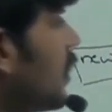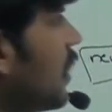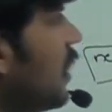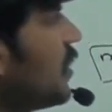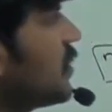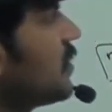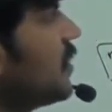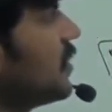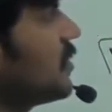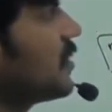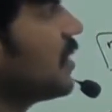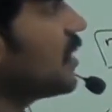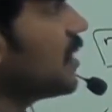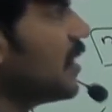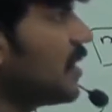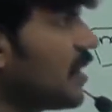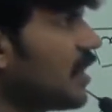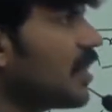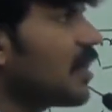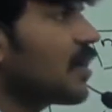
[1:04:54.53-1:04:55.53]

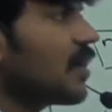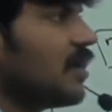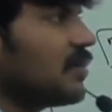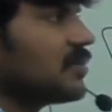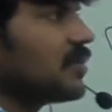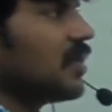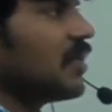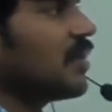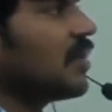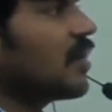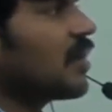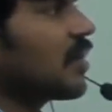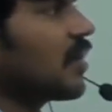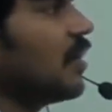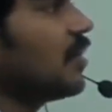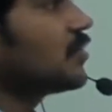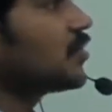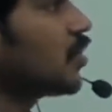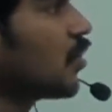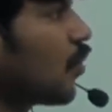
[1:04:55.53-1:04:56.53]
accessing inner class
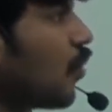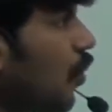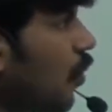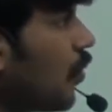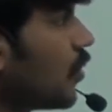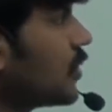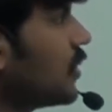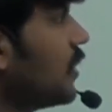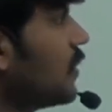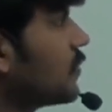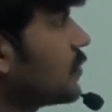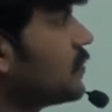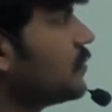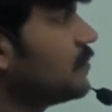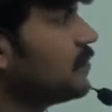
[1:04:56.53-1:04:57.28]
code,